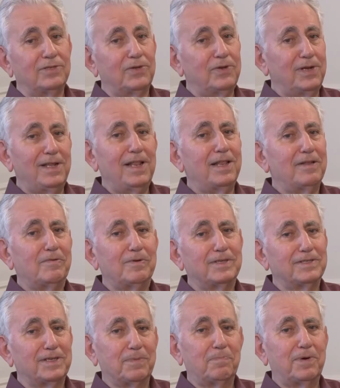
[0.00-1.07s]
So Ilana
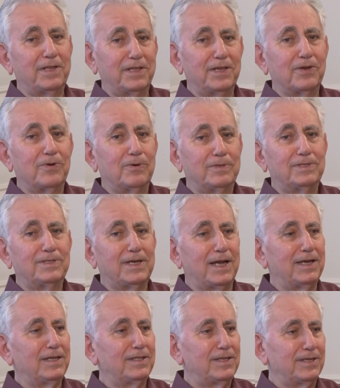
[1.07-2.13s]
was a pretty good
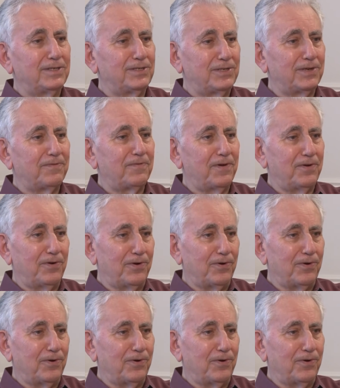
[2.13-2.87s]
scientist on her